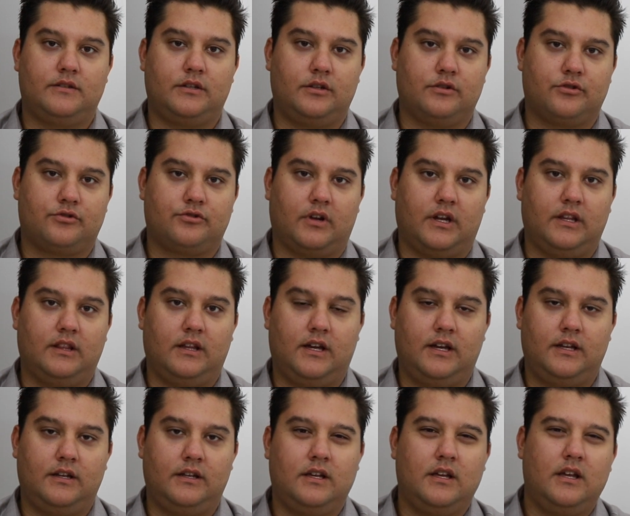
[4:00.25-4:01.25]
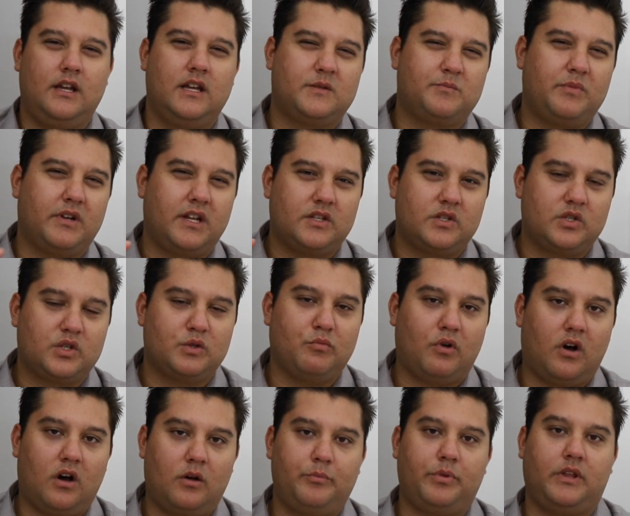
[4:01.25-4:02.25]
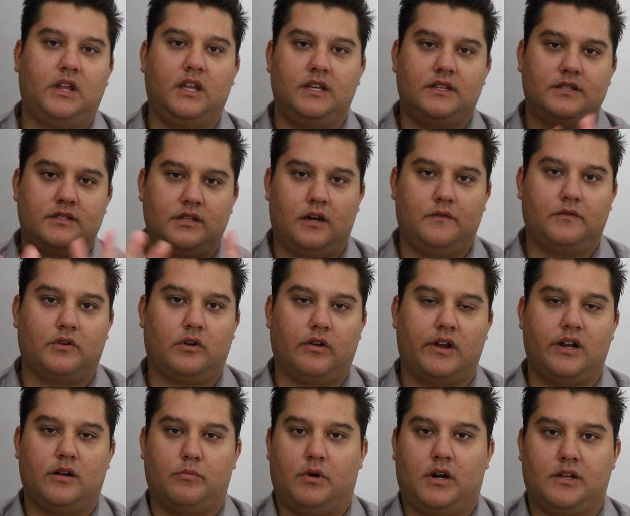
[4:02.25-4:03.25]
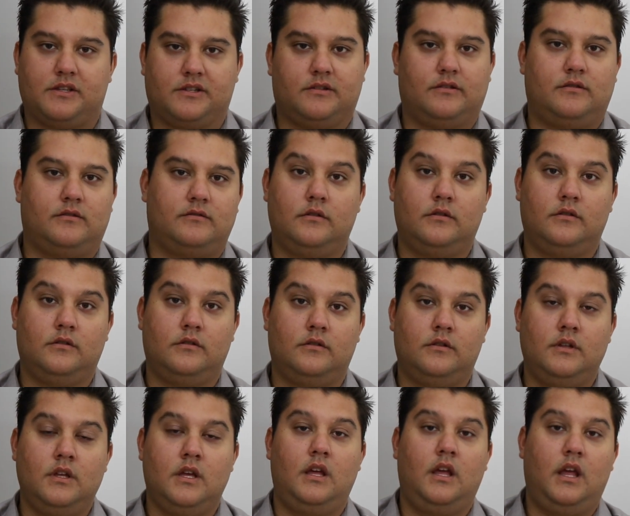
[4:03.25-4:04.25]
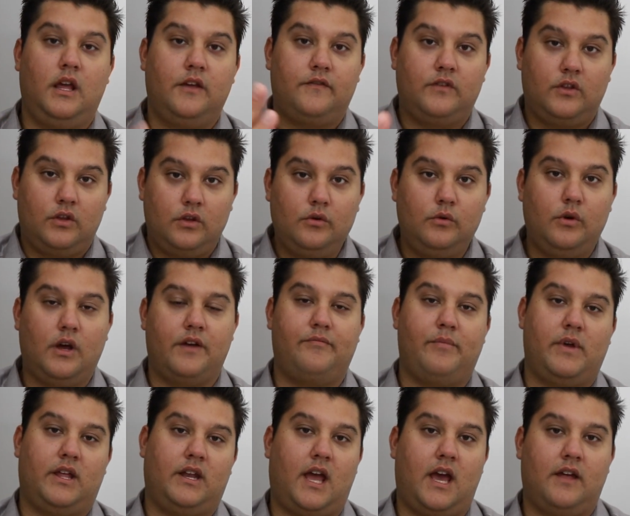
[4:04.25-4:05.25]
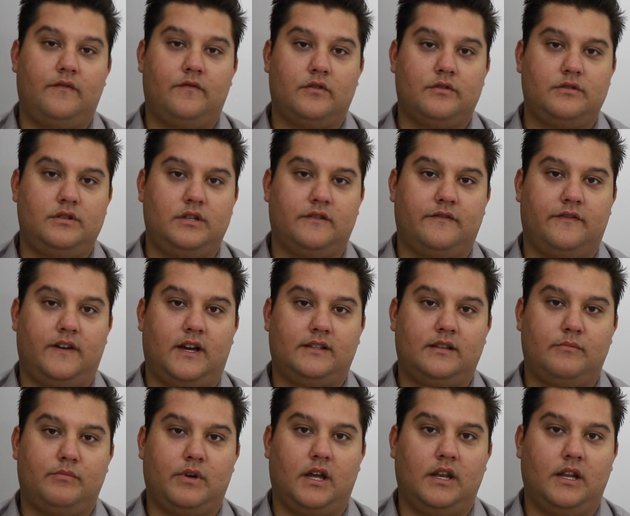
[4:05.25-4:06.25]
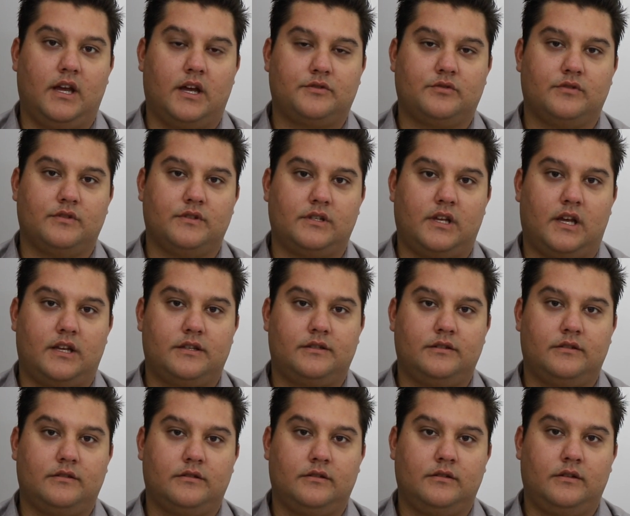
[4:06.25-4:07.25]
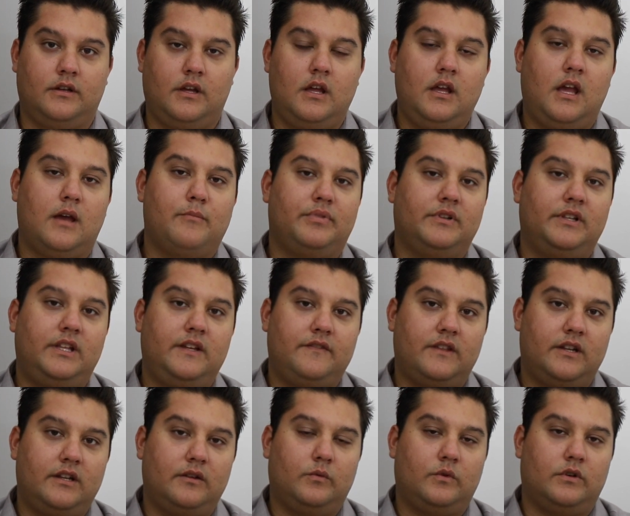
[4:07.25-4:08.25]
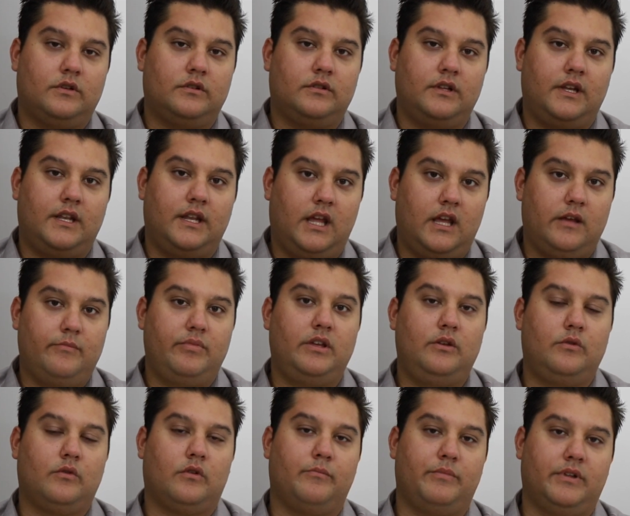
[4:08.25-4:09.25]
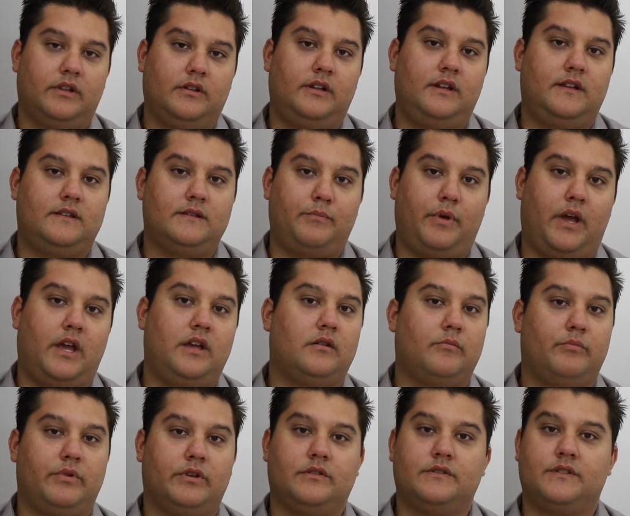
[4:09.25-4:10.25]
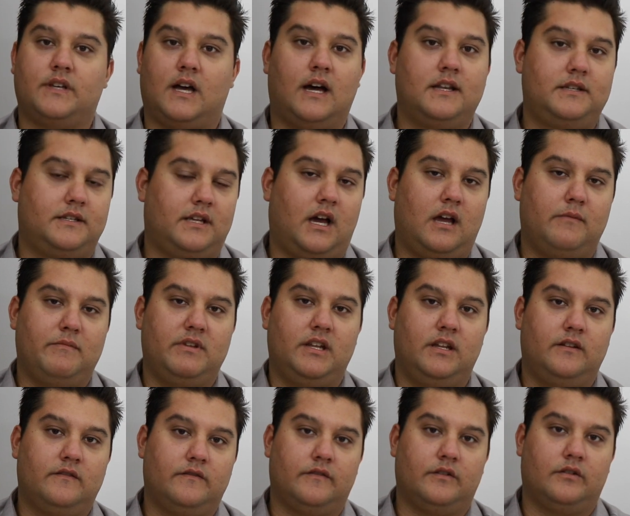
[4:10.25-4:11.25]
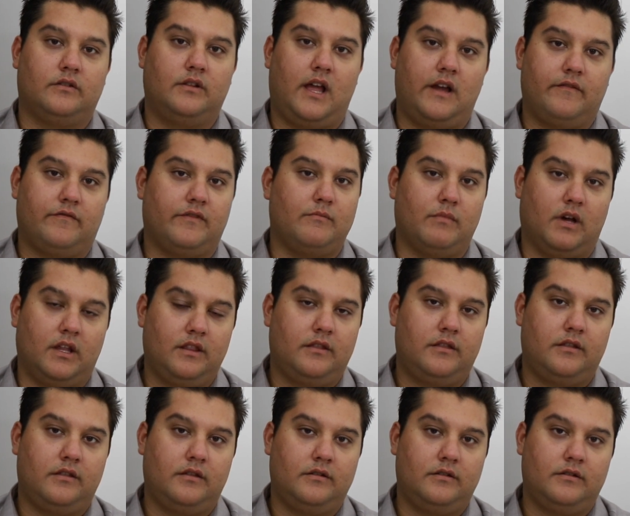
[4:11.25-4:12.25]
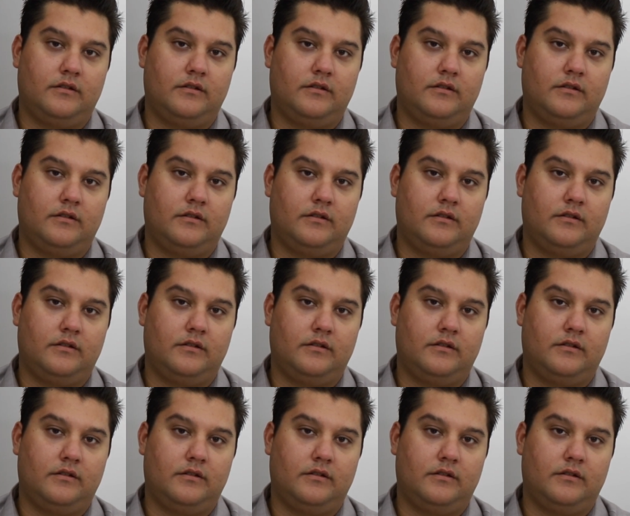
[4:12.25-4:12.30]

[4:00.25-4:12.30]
to your trade line is but a small piece of a greater puzzle. If you have been adversely affected by a natural disaster and believe that it will inhibit your ability to pay your bills on time and in full every month,